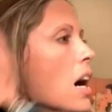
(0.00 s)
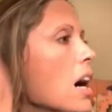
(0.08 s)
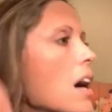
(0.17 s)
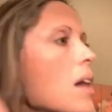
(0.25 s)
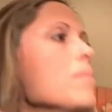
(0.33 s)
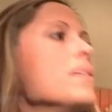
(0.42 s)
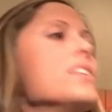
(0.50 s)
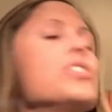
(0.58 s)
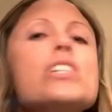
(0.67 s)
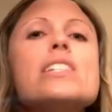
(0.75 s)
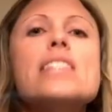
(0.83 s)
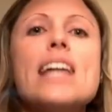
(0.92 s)
And
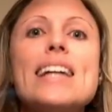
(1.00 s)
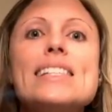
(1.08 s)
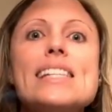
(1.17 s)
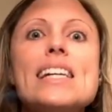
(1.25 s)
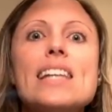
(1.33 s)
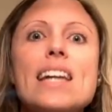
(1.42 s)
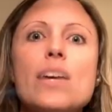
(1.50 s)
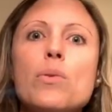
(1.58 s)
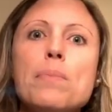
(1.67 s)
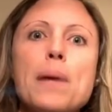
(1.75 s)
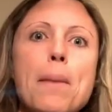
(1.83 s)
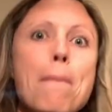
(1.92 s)
she said ideally it would
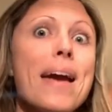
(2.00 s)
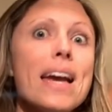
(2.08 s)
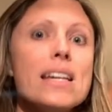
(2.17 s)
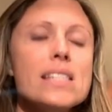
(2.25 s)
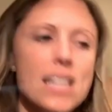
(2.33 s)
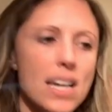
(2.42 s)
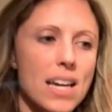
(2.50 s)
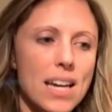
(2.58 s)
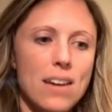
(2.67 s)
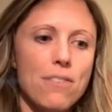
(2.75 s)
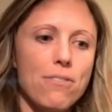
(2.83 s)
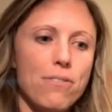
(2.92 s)
be amazing
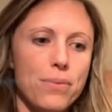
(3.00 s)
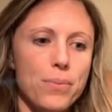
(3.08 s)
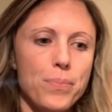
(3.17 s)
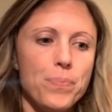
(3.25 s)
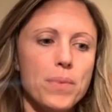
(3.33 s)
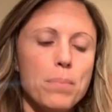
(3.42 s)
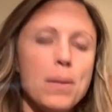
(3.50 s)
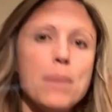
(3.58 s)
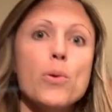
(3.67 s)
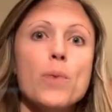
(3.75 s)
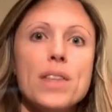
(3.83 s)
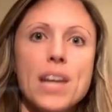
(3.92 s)
if
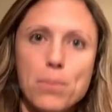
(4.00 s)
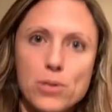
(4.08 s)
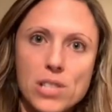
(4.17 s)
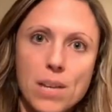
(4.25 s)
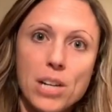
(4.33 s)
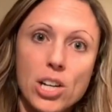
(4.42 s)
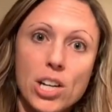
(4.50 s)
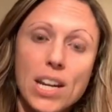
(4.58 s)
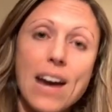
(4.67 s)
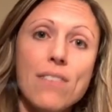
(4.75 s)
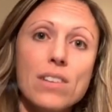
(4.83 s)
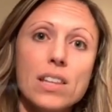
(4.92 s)
people with hypersomnia could
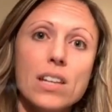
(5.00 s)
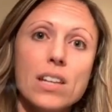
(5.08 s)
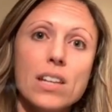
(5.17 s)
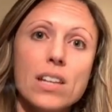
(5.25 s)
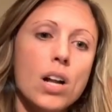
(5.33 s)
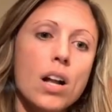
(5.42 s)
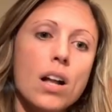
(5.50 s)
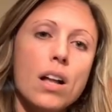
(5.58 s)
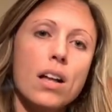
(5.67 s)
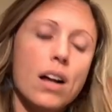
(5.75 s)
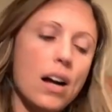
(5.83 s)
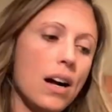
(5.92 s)
have a little
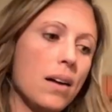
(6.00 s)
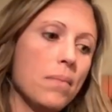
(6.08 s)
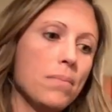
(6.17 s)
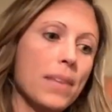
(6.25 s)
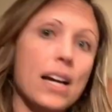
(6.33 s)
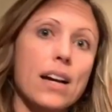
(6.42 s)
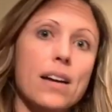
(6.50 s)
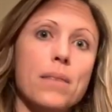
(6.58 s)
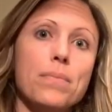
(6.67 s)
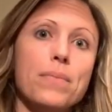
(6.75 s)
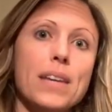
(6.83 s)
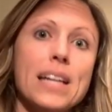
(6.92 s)
like a
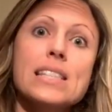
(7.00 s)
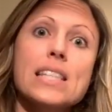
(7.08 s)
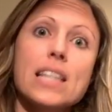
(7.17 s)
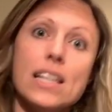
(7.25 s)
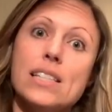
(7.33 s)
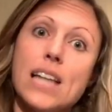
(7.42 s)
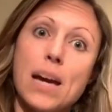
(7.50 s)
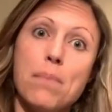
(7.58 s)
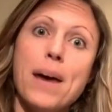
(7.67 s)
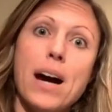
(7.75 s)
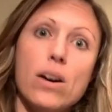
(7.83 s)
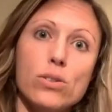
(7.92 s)
insulin type
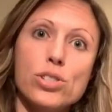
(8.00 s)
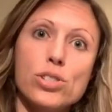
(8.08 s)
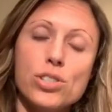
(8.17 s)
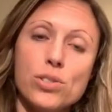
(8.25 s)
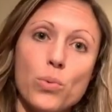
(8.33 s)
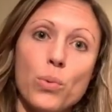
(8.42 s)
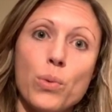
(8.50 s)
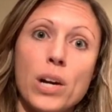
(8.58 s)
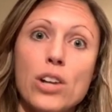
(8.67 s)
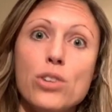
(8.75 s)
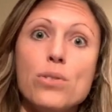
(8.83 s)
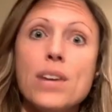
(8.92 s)
pouch
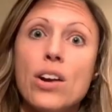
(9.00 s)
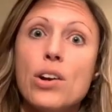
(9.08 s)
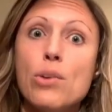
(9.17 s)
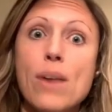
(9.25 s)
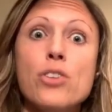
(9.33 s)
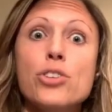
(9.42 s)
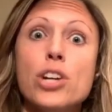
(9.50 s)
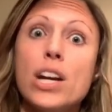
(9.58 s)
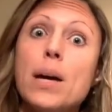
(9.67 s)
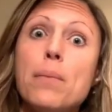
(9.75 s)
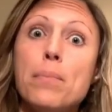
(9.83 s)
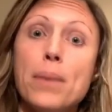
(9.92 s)
where you carry around your
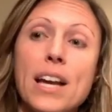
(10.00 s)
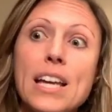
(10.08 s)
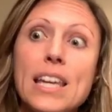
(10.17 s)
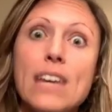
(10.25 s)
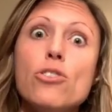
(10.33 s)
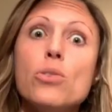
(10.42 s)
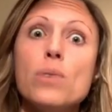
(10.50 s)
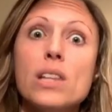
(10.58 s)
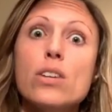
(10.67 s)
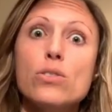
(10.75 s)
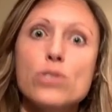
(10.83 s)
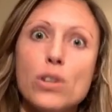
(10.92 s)
hip and give you a
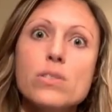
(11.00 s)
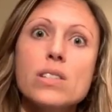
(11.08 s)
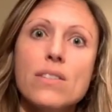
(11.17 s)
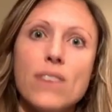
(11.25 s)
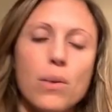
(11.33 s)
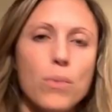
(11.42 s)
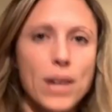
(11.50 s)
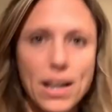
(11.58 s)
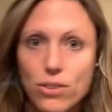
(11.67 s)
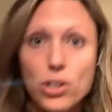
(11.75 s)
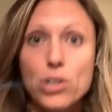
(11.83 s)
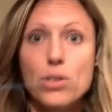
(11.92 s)
little dose of it
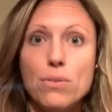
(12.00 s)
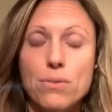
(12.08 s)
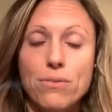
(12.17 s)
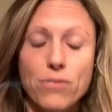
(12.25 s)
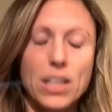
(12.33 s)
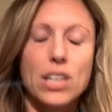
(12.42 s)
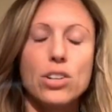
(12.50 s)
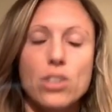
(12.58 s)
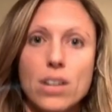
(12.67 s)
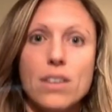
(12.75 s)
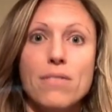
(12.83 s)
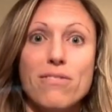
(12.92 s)
whenever you feel like you're
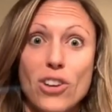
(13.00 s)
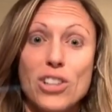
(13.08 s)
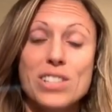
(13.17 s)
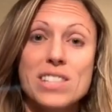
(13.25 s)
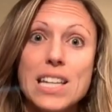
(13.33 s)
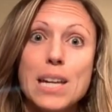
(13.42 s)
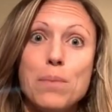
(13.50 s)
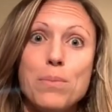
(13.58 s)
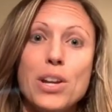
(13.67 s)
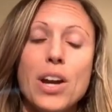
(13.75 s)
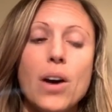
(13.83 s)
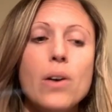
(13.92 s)
going to fall asleep,
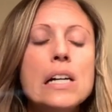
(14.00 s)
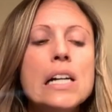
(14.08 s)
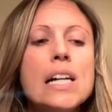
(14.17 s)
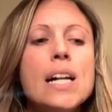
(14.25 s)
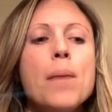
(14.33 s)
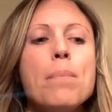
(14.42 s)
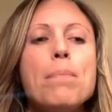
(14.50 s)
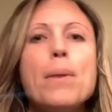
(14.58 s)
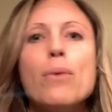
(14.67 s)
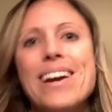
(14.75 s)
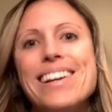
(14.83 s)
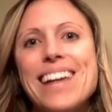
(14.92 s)
you know.
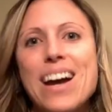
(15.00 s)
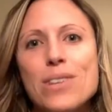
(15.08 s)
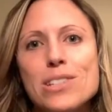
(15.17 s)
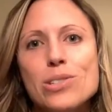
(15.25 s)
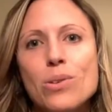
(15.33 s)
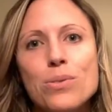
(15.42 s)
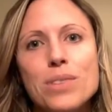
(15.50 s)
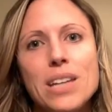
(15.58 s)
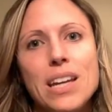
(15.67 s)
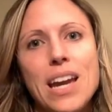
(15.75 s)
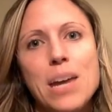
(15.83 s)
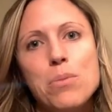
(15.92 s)
But right now it's
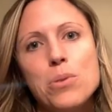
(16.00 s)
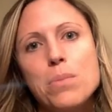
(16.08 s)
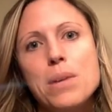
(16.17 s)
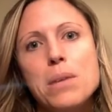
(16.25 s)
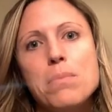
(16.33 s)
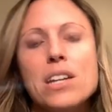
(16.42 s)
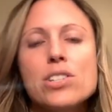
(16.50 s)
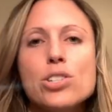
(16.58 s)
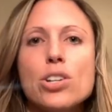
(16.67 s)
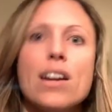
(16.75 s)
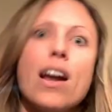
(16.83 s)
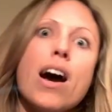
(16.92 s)
only able to be
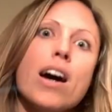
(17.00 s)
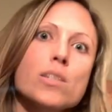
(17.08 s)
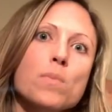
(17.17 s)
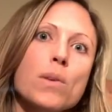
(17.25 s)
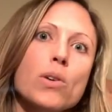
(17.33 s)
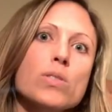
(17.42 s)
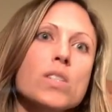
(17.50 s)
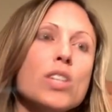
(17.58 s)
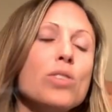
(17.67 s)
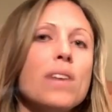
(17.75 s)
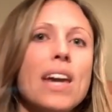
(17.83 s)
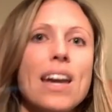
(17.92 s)
administered in hospitals, and
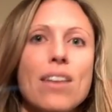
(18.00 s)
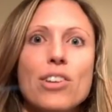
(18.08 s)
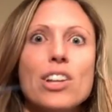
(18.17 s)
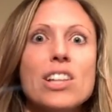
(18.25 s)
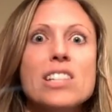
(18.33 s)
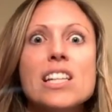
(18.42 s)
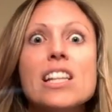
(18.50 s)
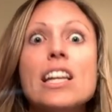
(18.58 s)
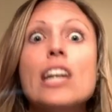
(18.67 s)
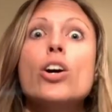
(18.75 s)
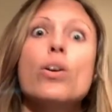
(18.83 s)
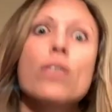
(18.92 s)
you can't
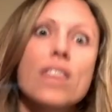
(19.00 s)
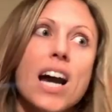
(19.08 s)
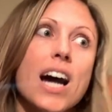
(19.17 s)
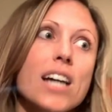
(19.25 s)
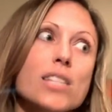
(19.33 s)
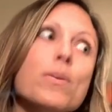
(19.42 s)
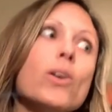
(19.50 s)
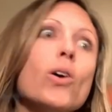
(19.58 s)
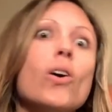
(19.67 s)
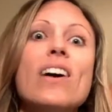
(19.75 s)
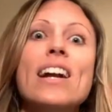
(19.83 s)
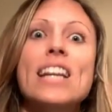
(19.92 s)
realistically go to the
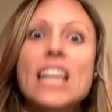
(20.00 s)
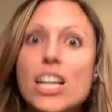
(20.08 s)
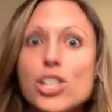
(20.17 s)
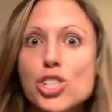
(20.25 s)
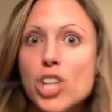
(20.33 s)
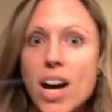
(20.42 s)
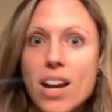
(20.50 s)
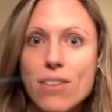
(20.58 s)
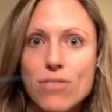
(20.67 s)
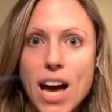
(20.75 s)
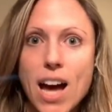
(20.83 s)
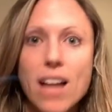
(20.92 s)
hospital and get a shot of
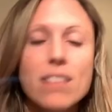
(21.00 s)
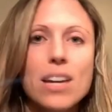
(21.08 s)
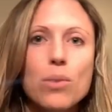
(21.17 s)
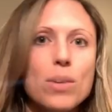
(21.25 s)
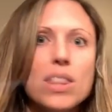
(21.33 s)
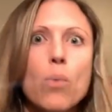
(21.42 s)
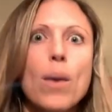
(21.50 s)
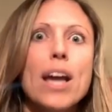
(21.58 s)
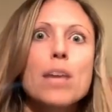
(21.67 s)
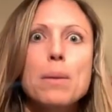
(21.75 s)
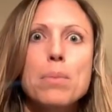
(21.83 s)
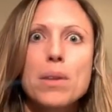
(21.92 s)
that, like what they
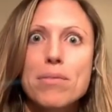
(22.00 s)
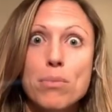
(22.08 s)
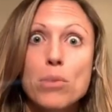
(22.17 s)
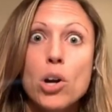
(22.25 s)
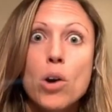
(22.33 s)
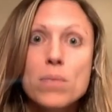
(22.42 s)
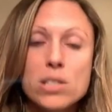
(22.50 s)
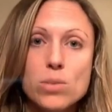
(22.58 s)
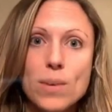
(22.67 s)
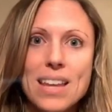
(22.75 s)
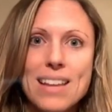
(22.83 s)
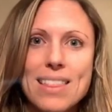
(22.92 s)
wake people up from comas
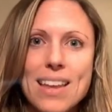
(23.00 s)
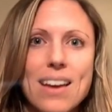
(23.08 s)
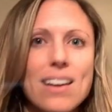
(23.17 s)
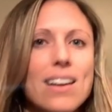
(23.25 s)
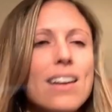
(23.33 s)
with, I think.